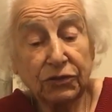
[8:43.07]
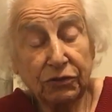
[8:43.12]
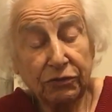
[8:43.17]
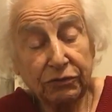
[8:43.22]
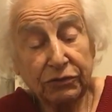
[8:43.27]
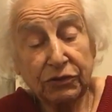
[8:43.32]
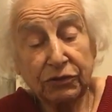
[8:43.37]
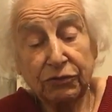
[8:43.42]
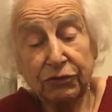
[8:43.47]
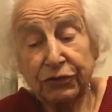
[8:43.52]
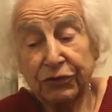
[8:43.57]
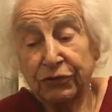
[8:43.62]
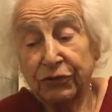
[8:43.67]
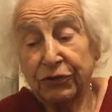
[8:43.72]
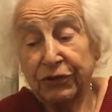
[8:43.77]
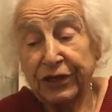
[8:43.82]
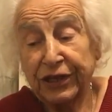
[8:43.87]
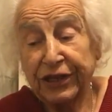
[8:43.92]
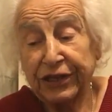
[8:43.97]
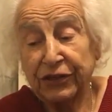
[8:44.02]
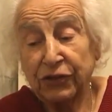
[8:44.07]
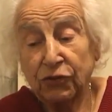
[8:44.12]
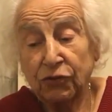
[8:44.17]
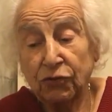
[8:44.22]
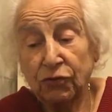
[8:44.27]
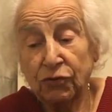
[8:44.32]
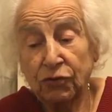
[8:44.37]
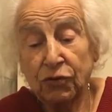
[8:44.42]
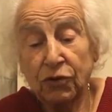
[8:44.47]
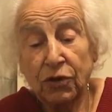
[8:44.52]
what could I
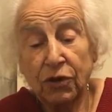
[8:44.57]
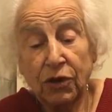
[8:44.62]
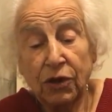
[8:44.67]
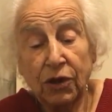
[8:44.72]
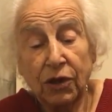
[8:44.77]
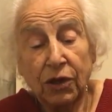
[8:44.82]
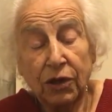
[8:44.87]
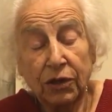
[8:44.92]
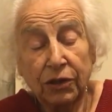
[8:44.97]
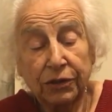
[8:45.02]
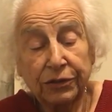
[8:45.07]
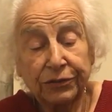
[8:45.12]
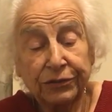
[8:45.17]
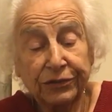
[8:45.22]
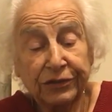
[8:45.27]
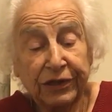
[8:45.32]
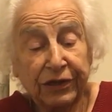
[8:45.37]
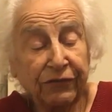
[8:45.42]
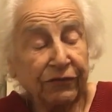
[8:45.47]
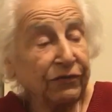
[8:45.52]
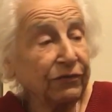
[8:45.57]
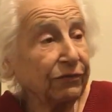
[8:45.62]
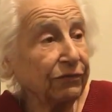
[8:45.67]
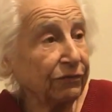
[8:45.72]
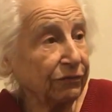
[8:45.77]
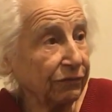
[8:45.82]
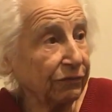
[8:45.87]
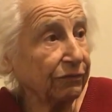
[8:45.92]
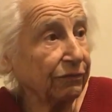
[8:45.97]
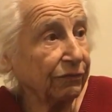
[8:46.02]
do? They
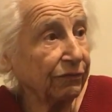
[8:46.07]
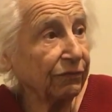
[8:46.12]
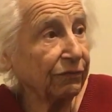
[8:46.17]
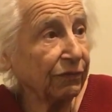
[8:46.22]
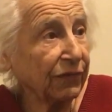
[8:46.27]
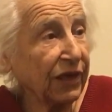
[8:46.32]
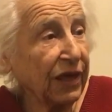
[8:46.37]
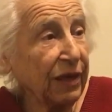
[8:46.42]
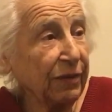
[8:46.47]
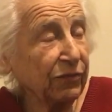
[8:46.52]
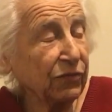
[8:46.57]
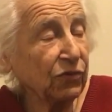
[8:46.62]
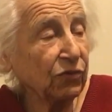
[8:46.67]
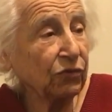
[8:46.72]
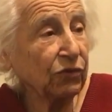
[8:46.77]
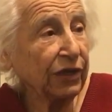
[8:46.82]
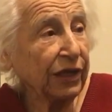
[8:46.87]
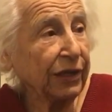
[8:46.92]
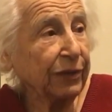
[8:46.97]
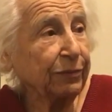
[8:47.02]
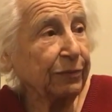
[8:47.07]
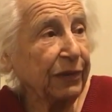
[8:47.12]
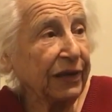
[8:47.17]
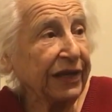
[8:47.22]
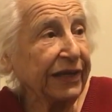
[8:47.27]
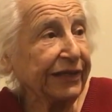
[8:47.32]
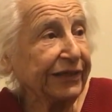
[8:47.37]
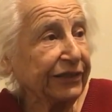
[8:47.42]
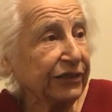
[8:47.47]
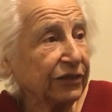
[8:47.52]
came to that
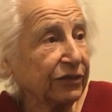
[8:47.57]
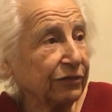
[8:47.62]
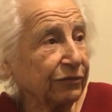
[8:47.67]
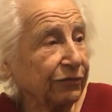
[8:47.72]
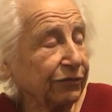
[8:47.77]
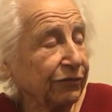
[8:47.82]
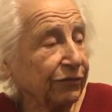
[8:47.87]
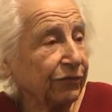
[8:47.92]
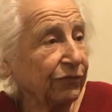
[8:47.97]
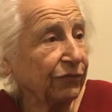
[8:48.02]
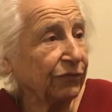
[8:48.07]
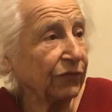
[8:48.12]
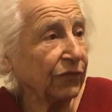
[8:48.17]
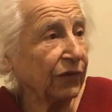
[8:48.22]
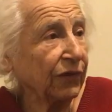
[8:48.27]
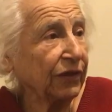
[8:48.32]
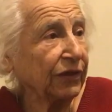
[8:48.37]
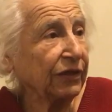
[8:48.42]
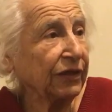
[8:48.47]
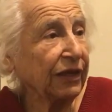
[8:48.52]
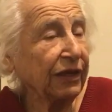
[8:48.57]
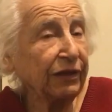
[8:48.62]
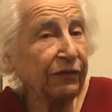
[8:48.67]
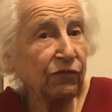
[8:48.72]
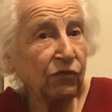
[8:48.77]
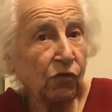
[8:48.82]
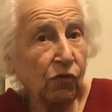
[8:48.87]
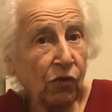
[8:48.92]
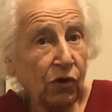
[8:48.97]
place, and they